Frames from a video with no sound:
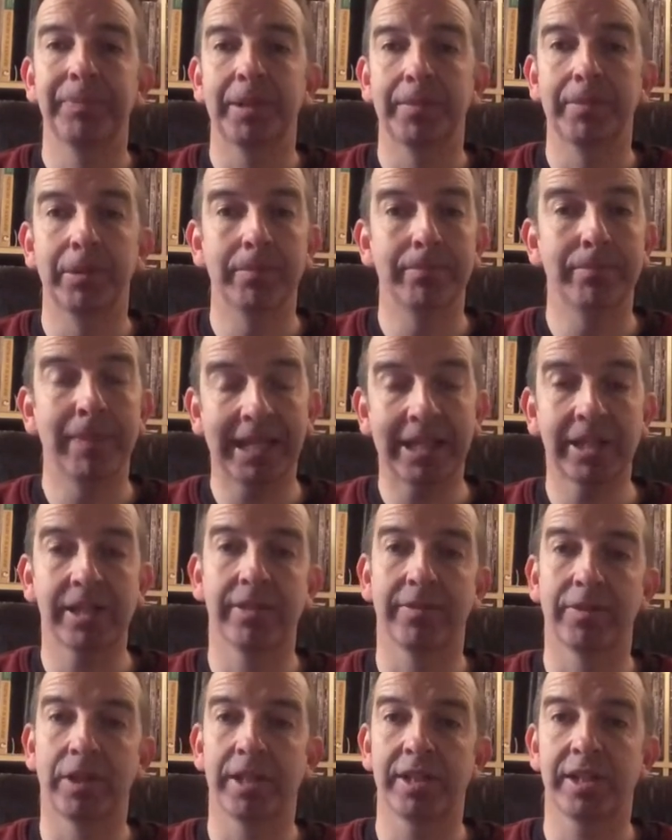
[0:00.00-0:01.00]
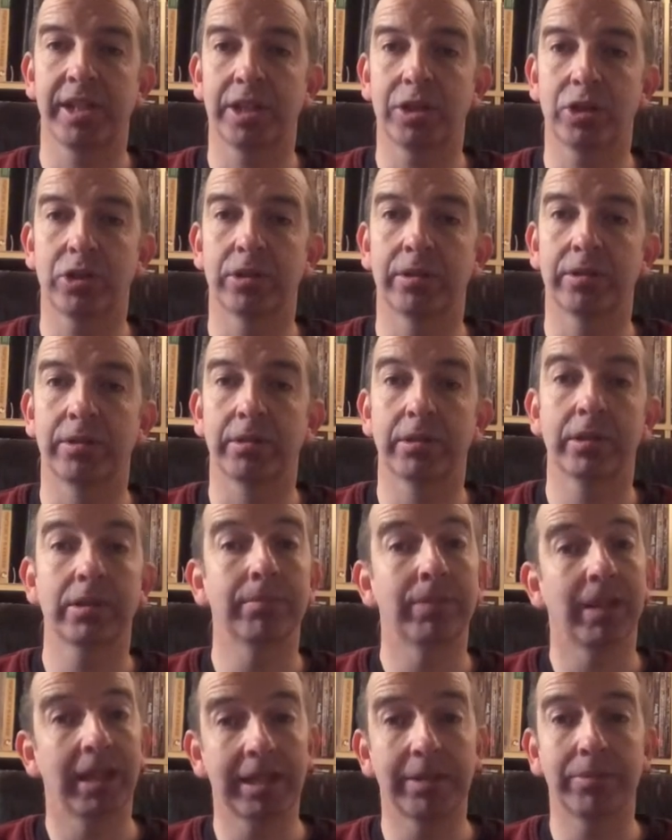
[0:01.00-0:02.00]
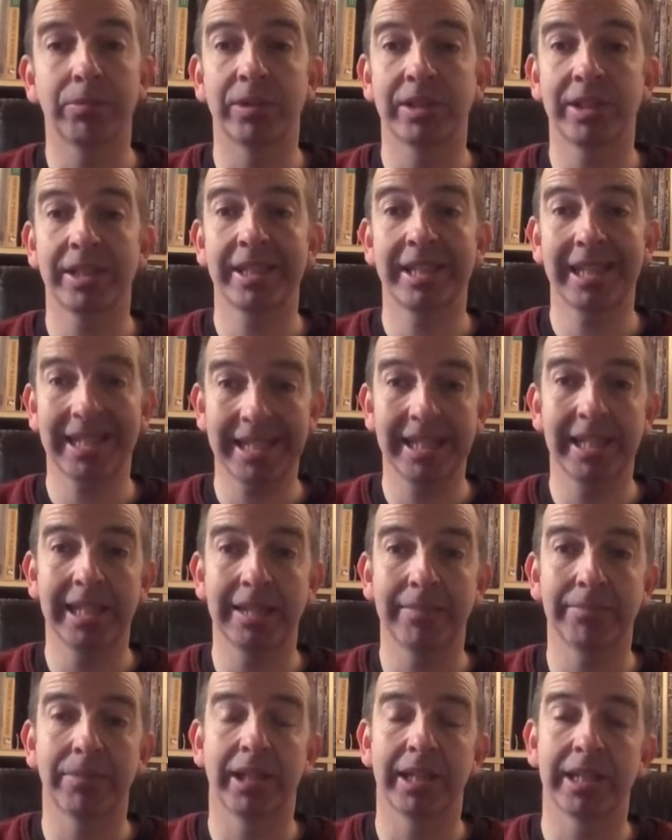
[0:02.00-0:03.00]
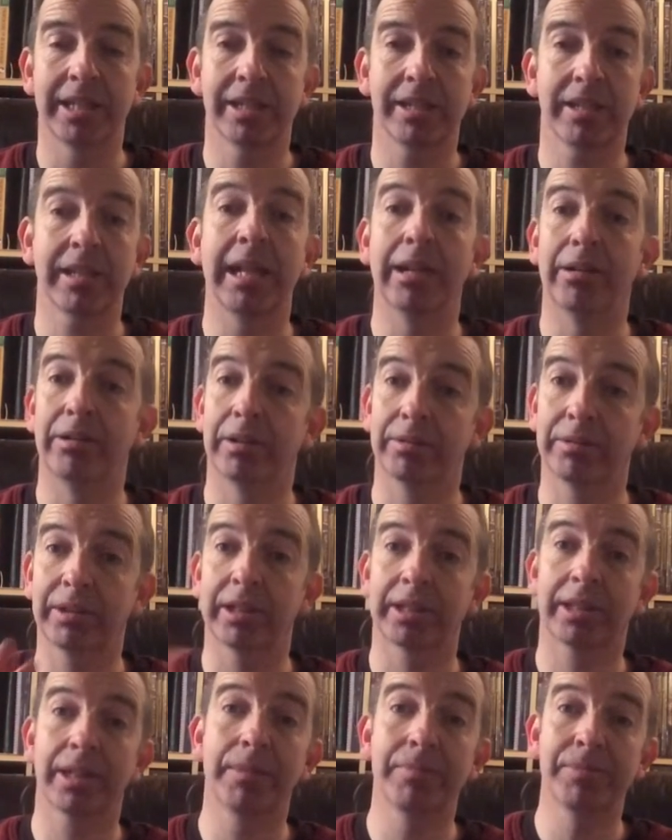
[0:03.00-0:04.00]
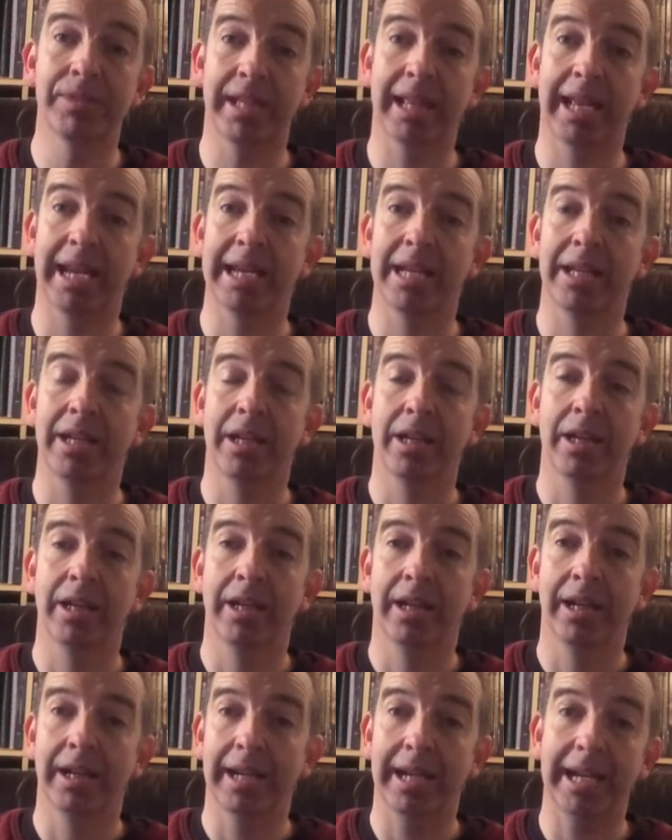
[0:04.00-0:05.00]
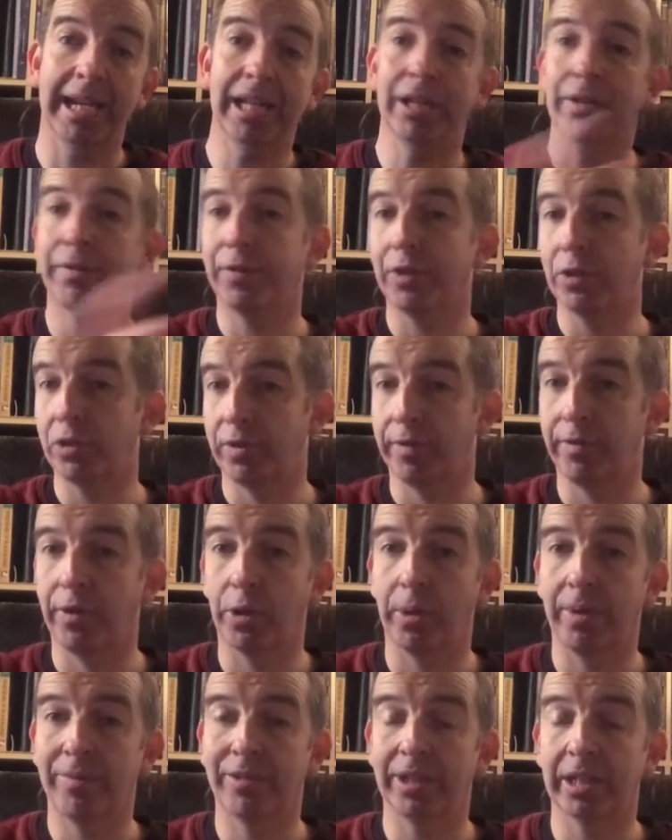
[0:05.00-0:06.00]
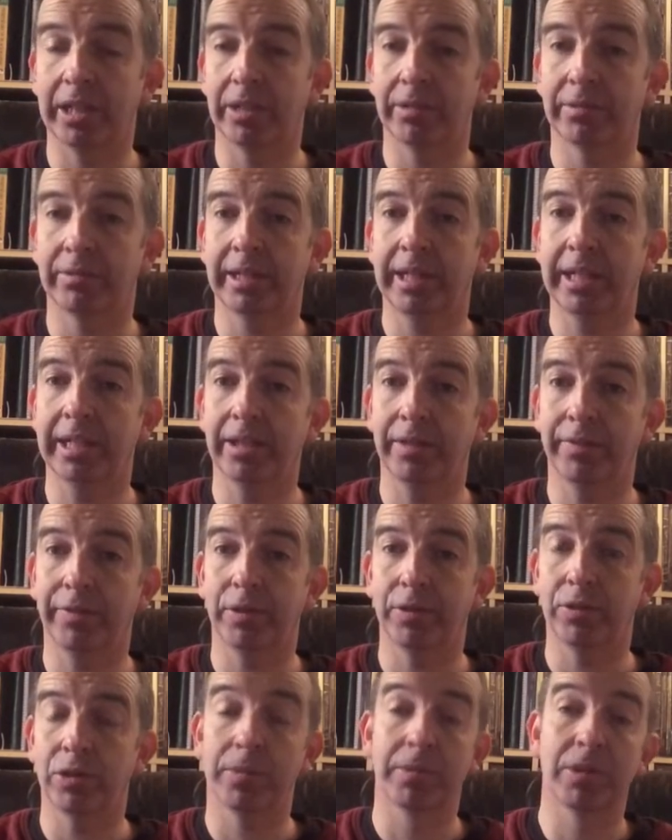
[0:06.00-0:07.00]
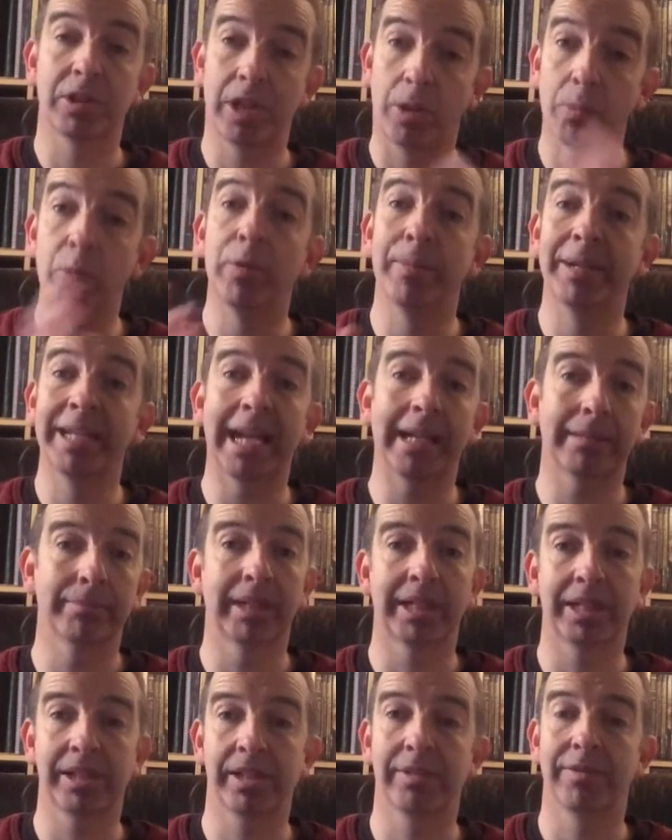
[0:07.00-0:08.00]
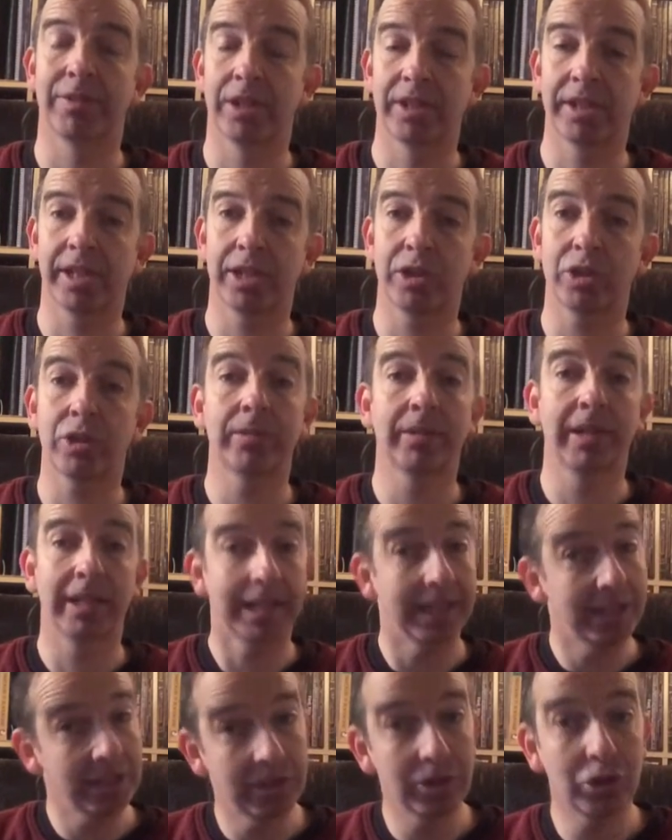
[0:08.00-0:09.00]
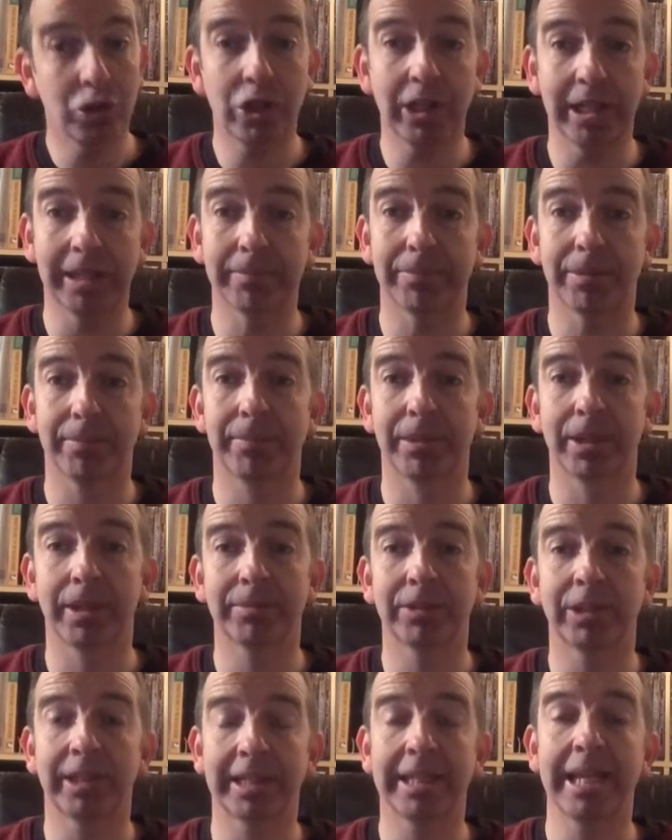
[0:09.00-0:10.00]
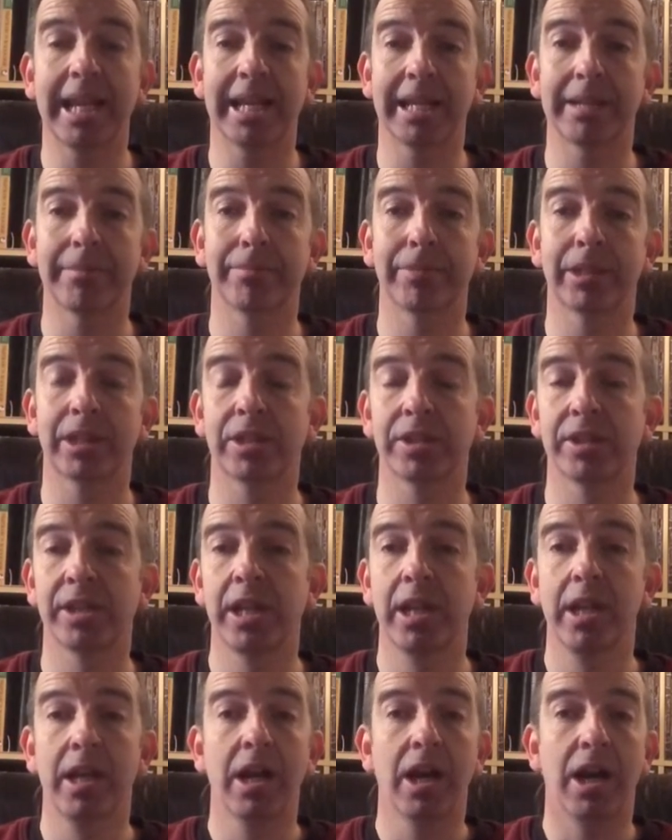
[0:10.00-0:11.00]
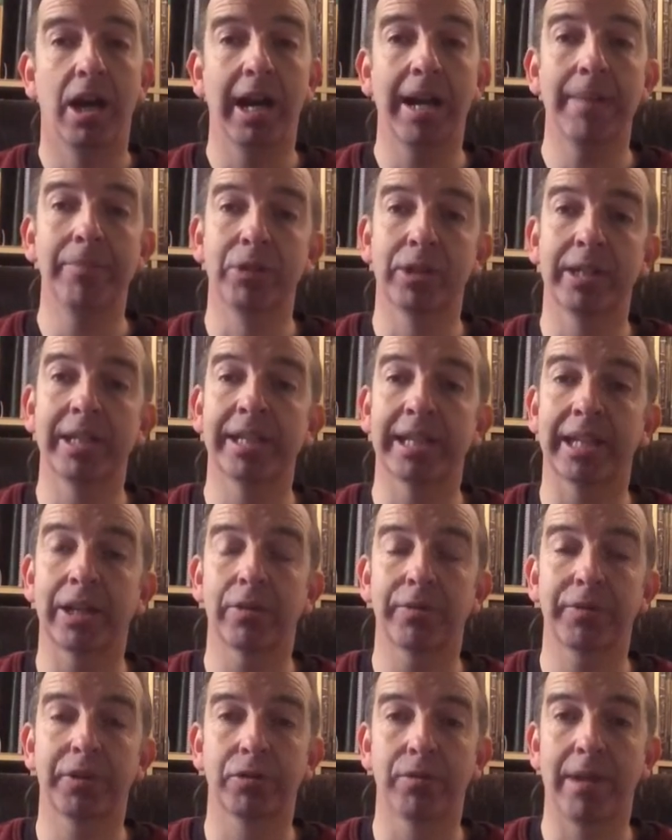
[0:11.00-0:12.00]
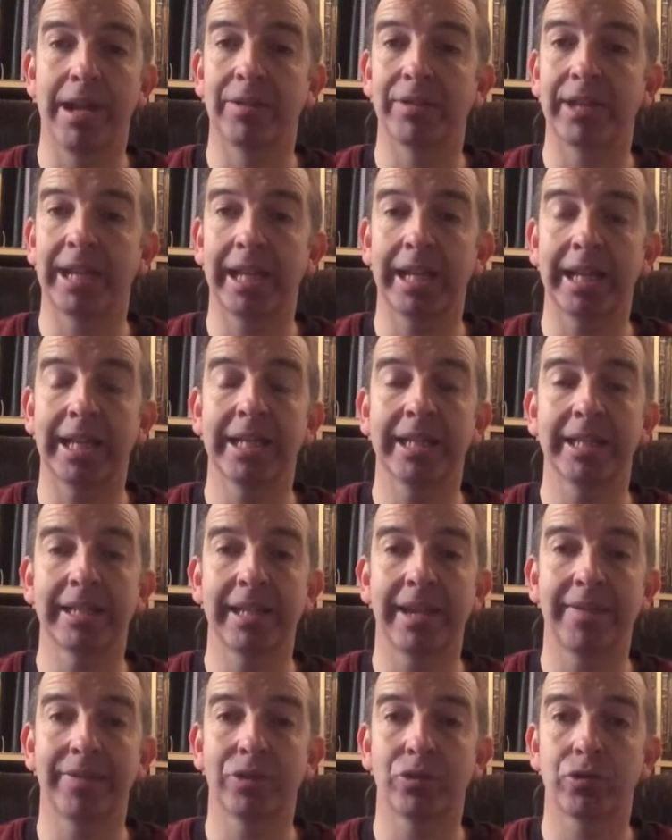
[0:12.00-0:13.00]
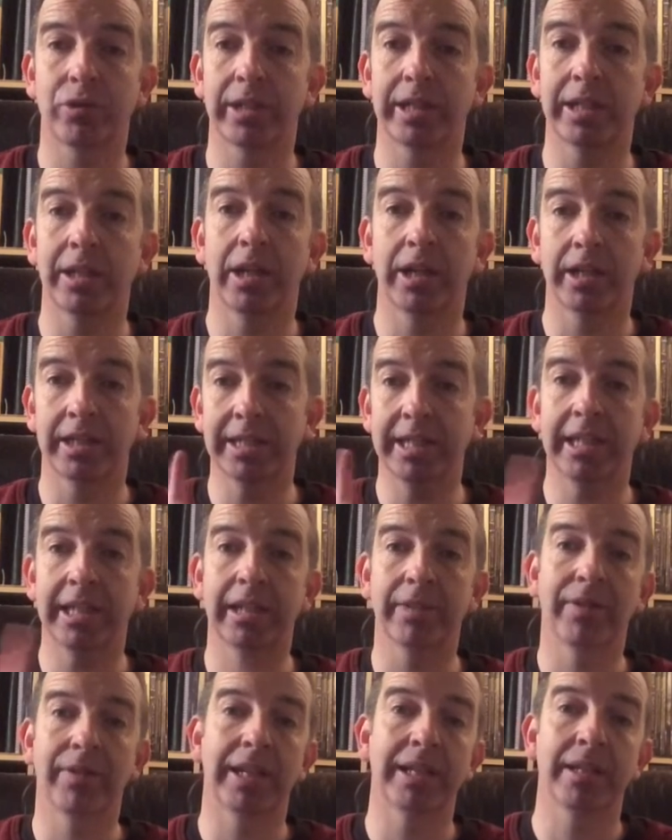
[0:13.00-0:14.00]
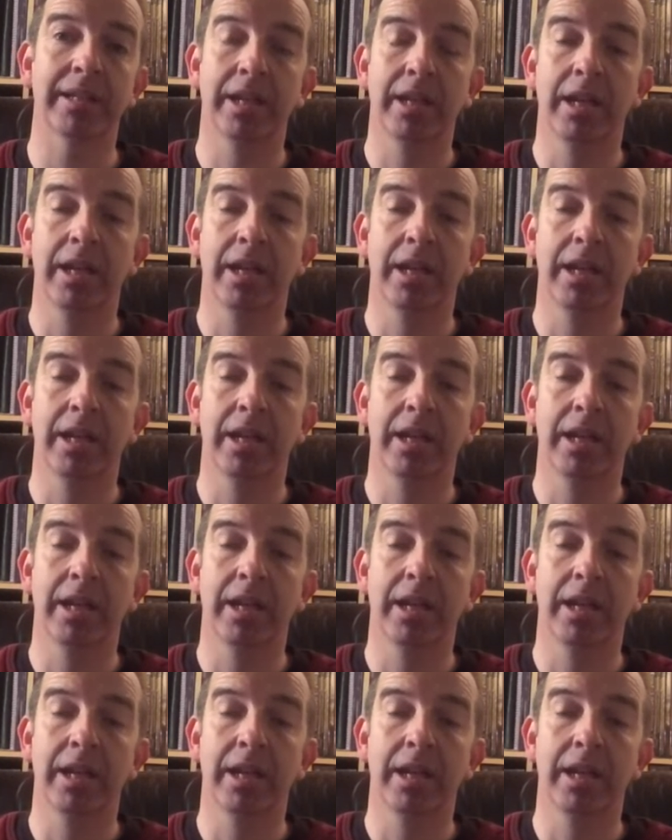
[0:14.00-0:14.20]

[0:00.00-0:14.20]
But Mega Civilization can play with 16 players. Now, I'm going to come to that in a future follow-up video in the future, because I will be getting Mega Civilization. It isn't cheap, but I'm going to get it because I am looking to get off the ground here in Daventry, a yearly event,